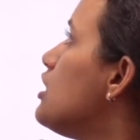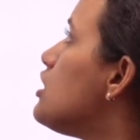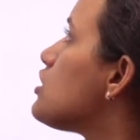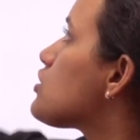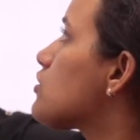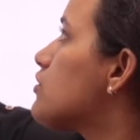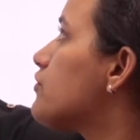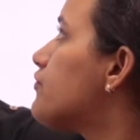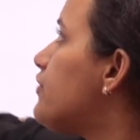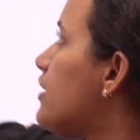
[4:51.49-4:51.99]

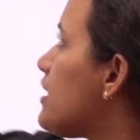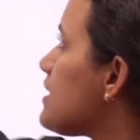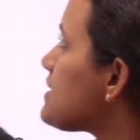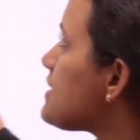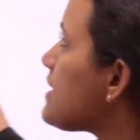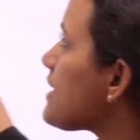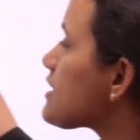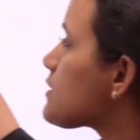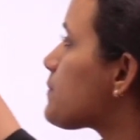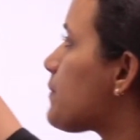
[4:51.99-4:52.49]
So the first
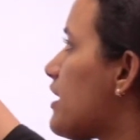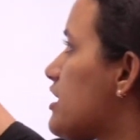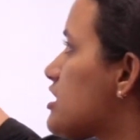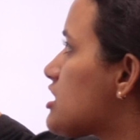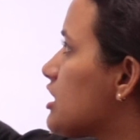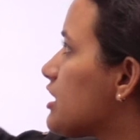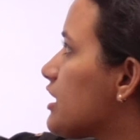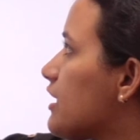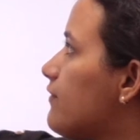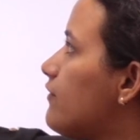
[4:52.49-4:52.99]

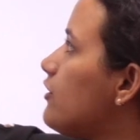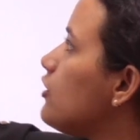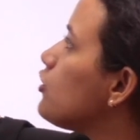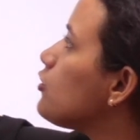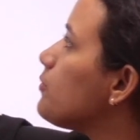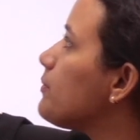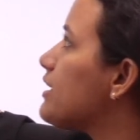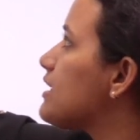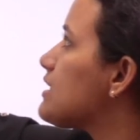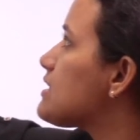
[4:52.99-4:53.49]
expression given
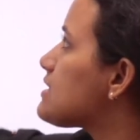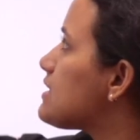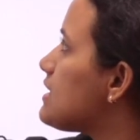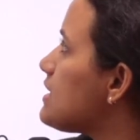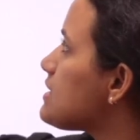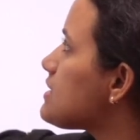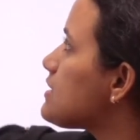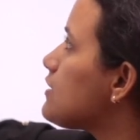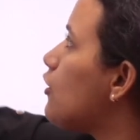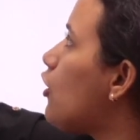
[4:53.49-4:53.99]
to me is
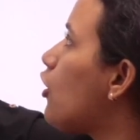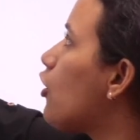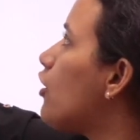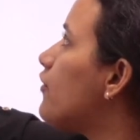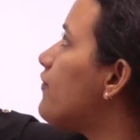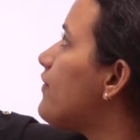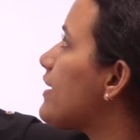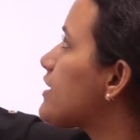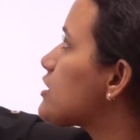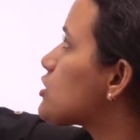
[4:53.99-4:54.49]
this log
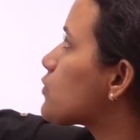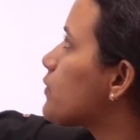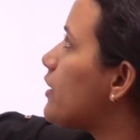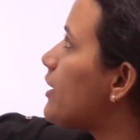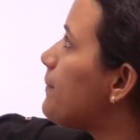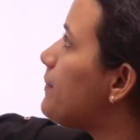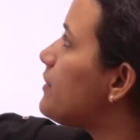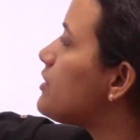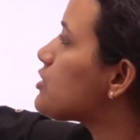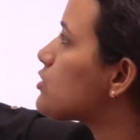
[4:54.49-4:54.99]
of x
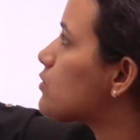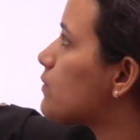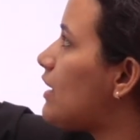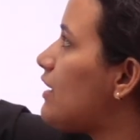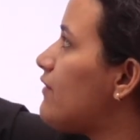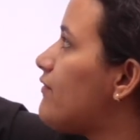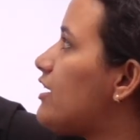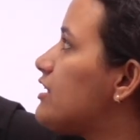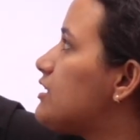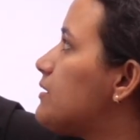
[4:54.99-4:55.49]
square plus
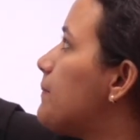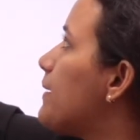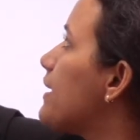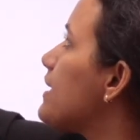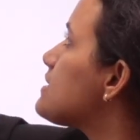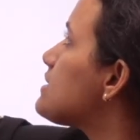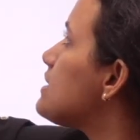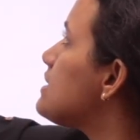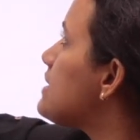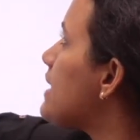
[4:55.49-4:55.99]
12 where the
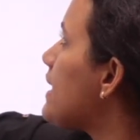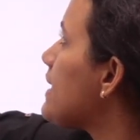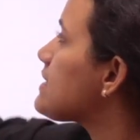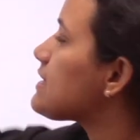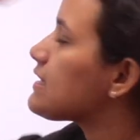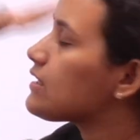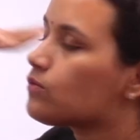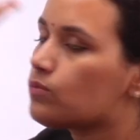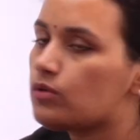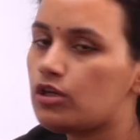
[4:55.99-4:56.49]
base is x
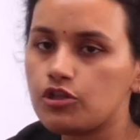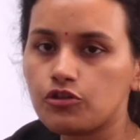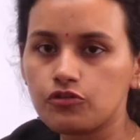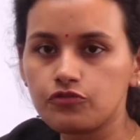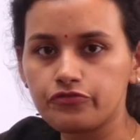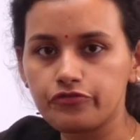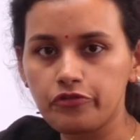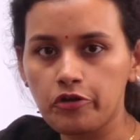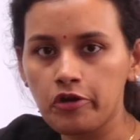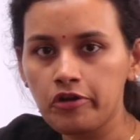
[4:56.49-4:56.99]
equal to
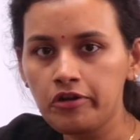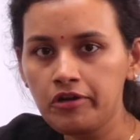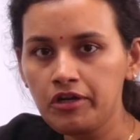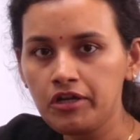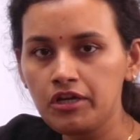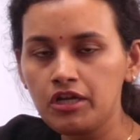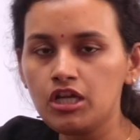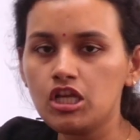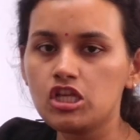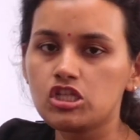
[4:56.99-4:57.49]
4
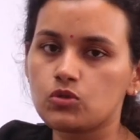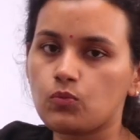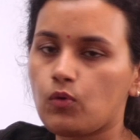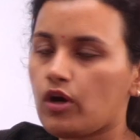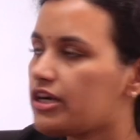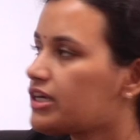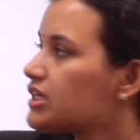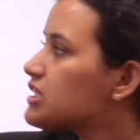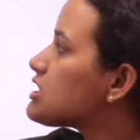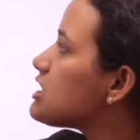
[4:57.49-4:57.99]
so
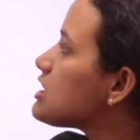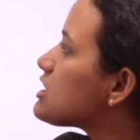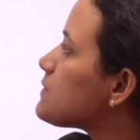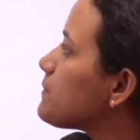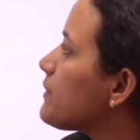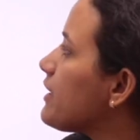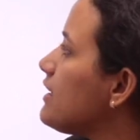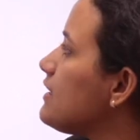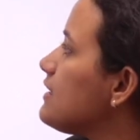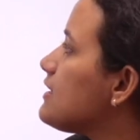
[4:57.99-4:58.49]
what does this
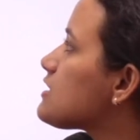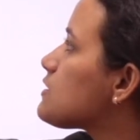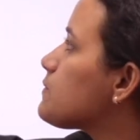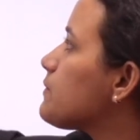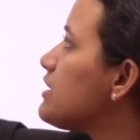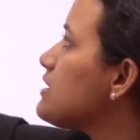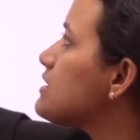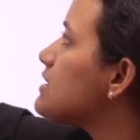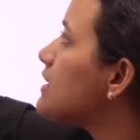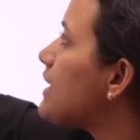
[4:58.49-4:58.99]
mean? This
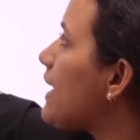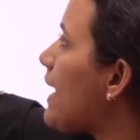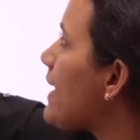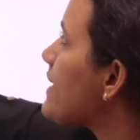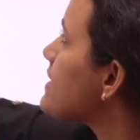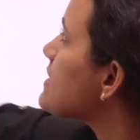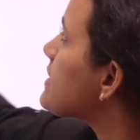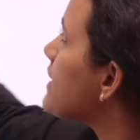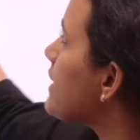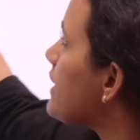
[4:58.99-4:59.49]
means that
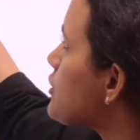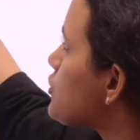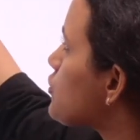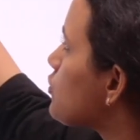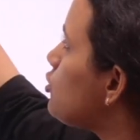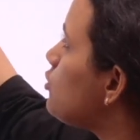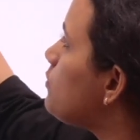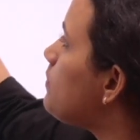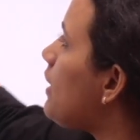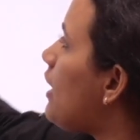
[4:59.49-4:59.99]
x raised
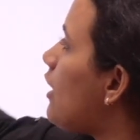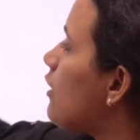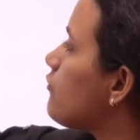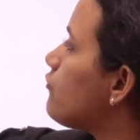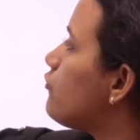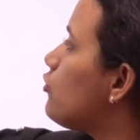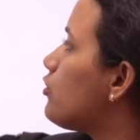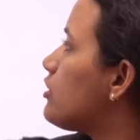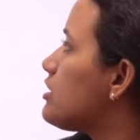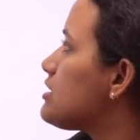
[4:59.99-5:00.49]
to the power
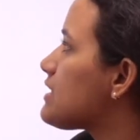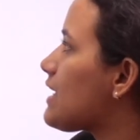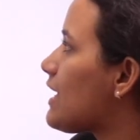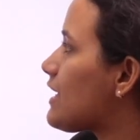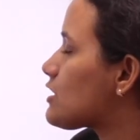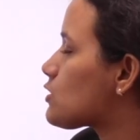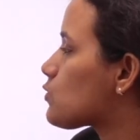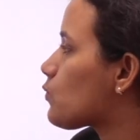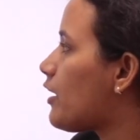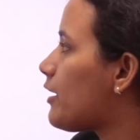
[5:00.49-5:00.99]
4 is
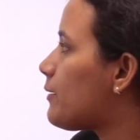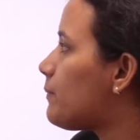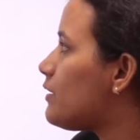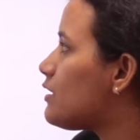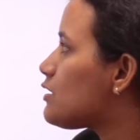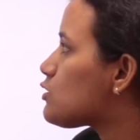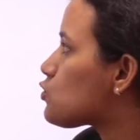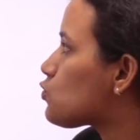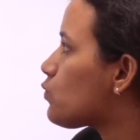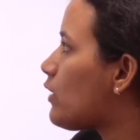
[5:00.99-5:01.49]
x square
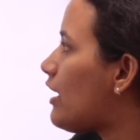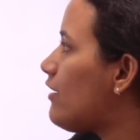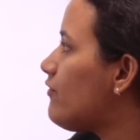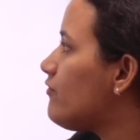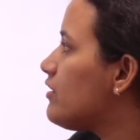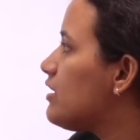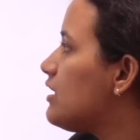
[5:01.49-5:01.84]
plus 12.